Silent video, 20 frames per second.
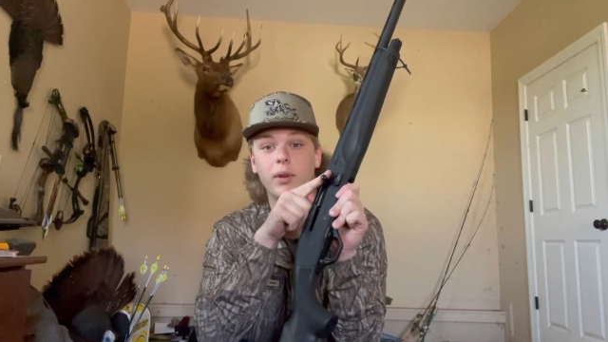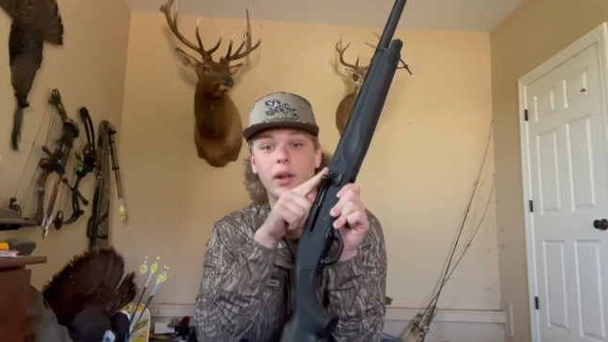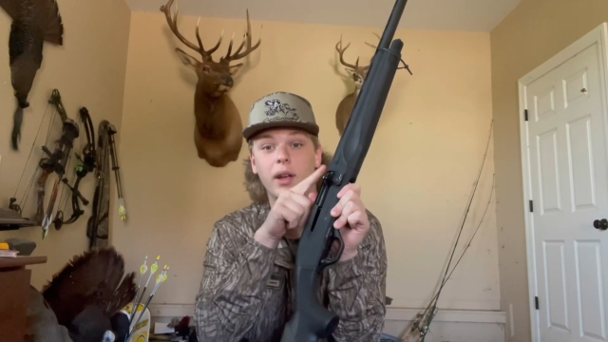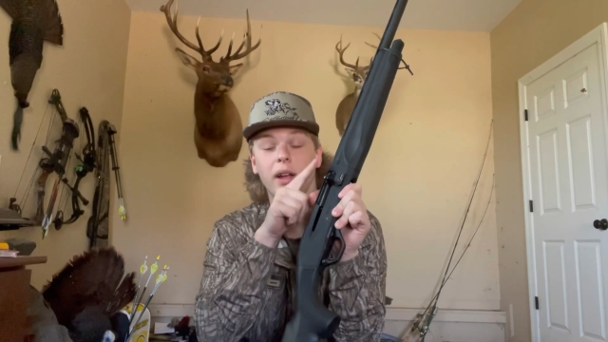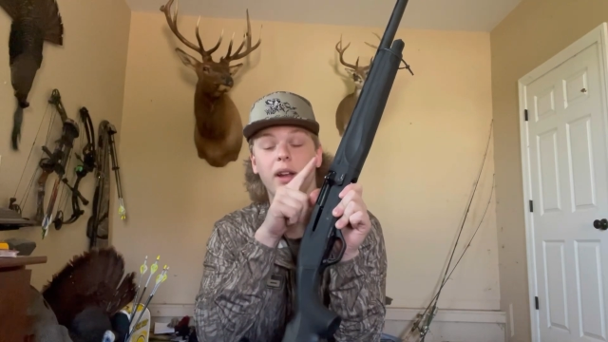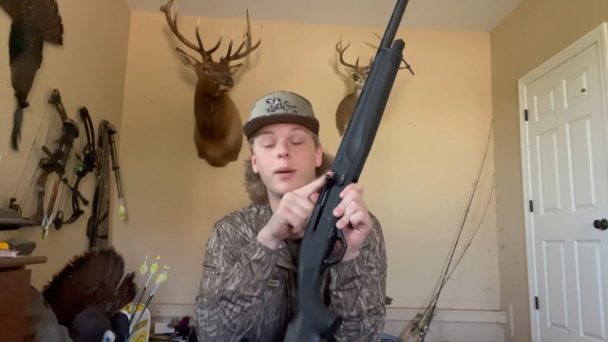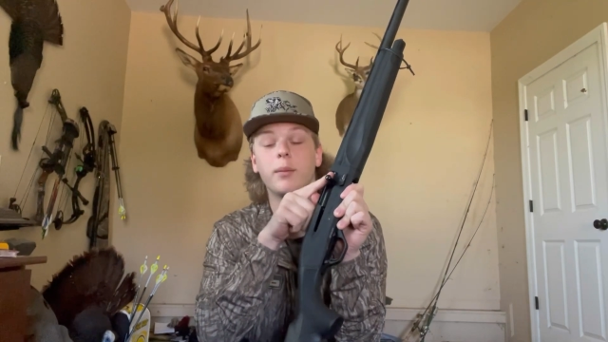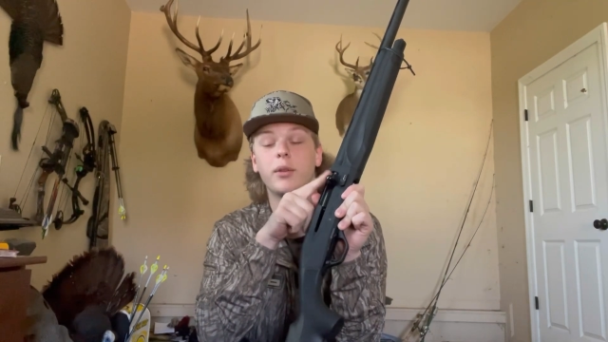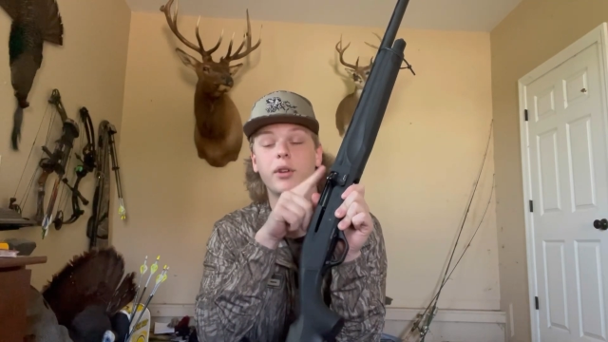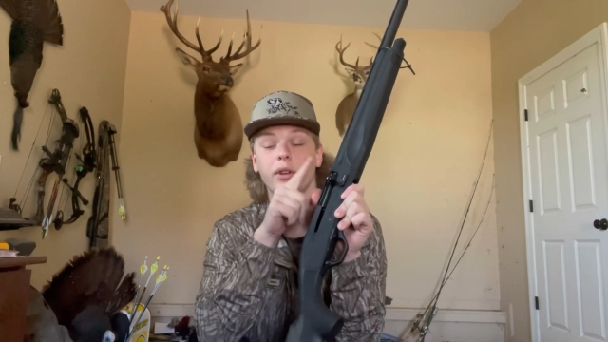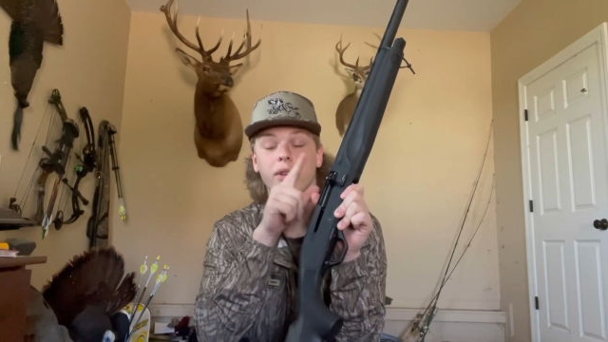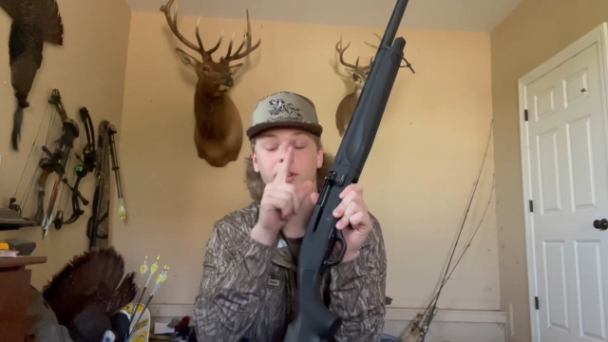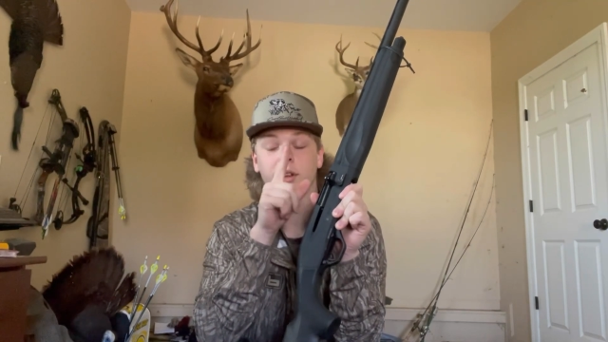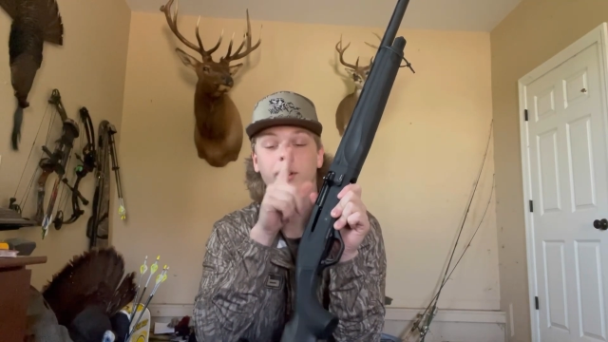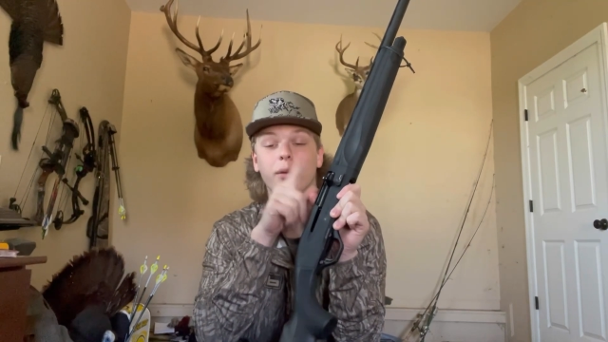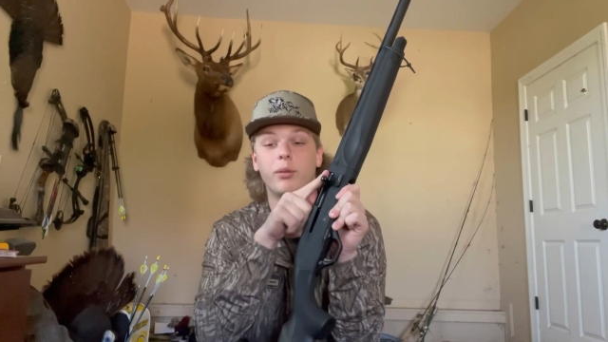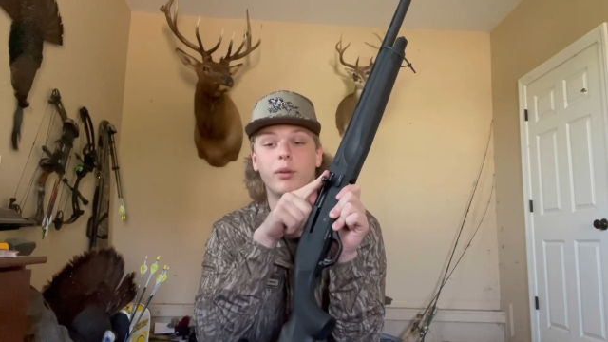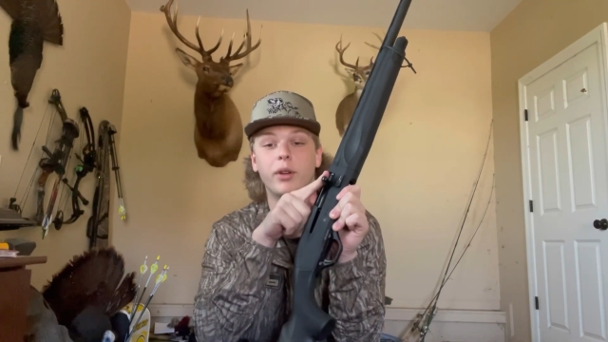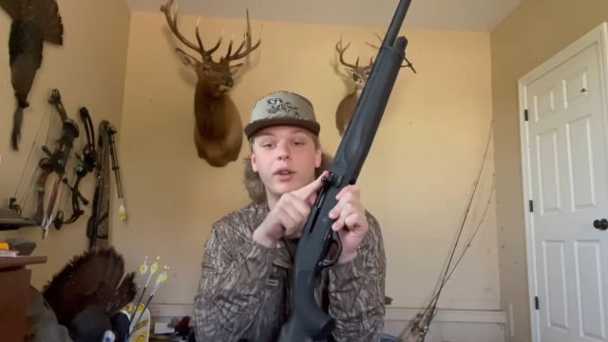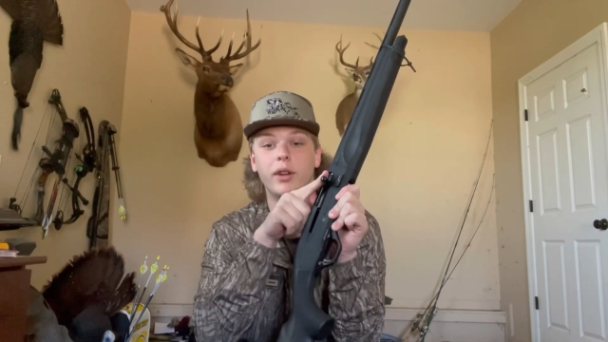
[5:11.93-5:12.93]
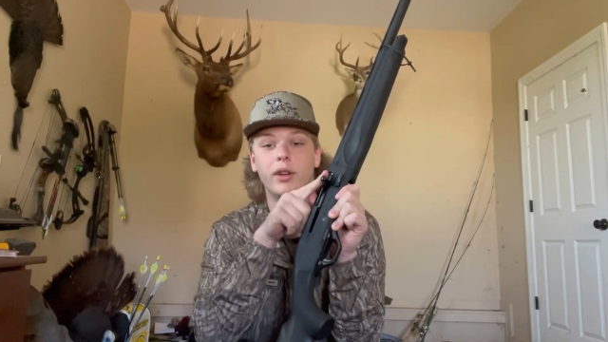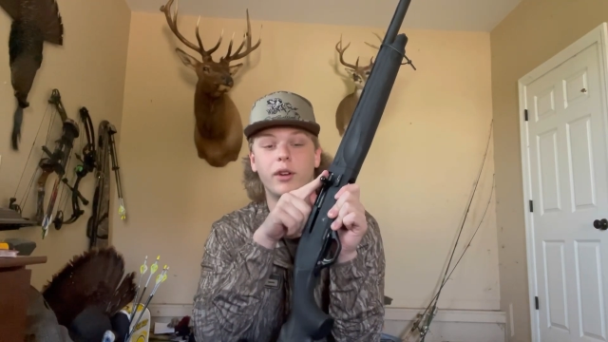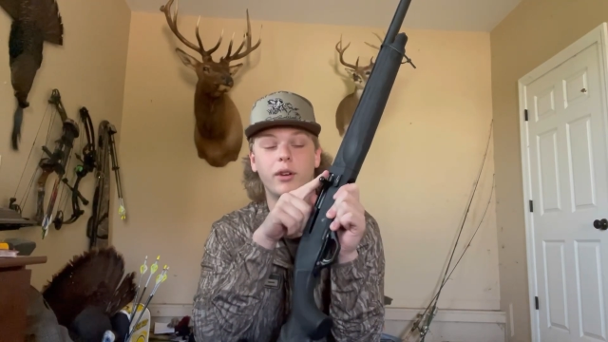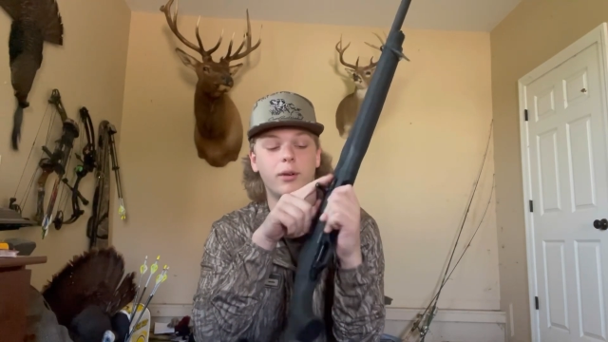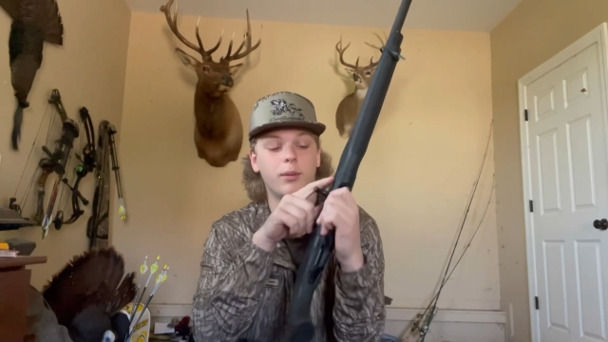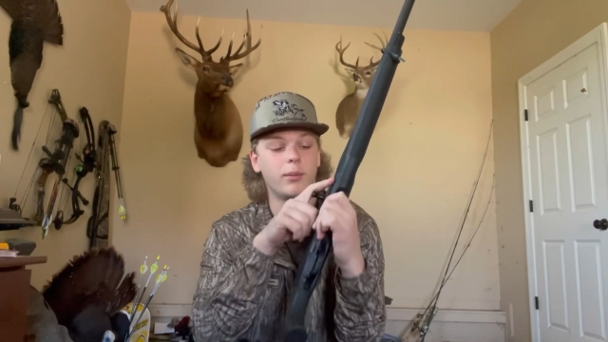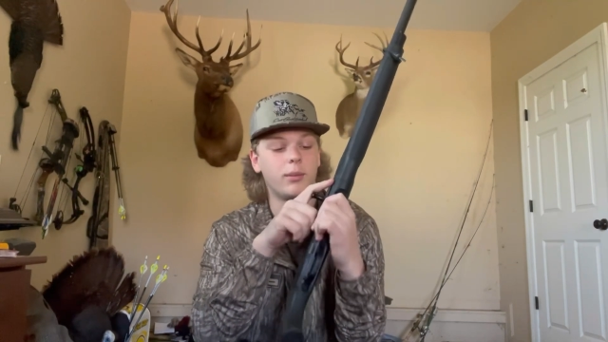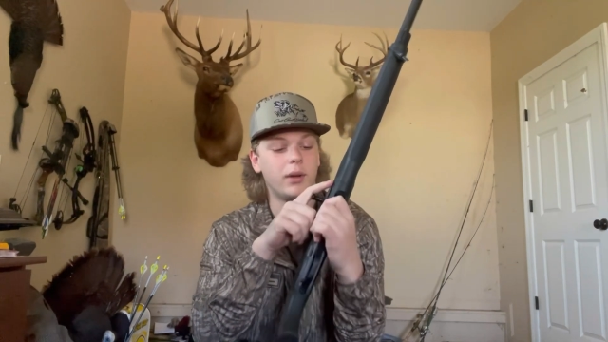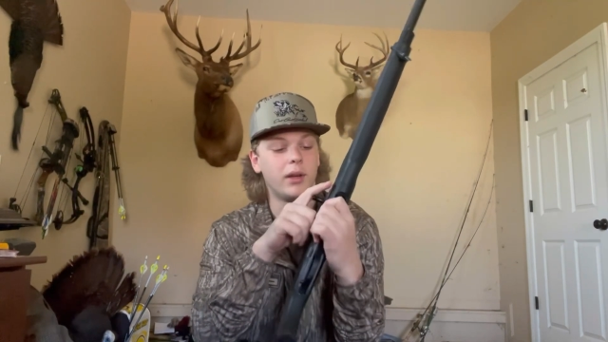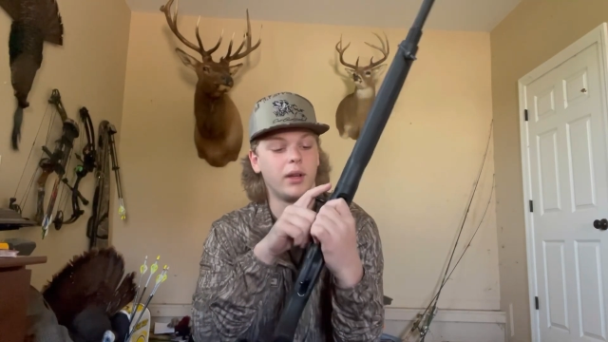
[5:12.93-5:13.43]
And I'm telling you, they really help.